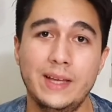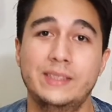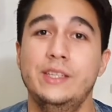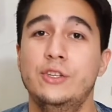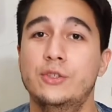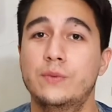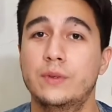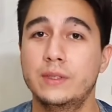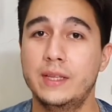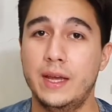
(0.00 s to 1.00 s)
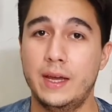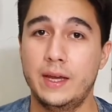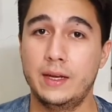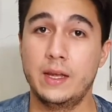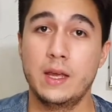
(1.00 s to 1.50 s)
useful
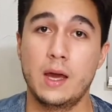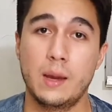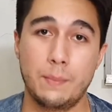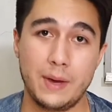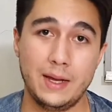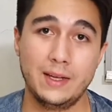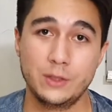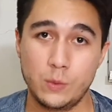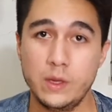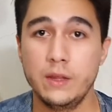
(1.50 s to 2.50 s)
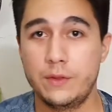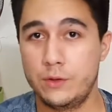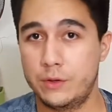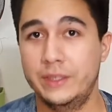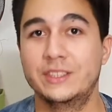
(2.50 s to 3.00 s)
than a pilot with
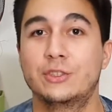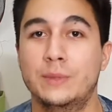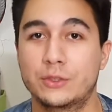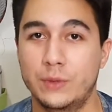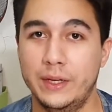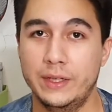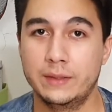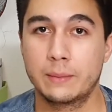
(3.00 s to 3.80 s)
your instrument rating.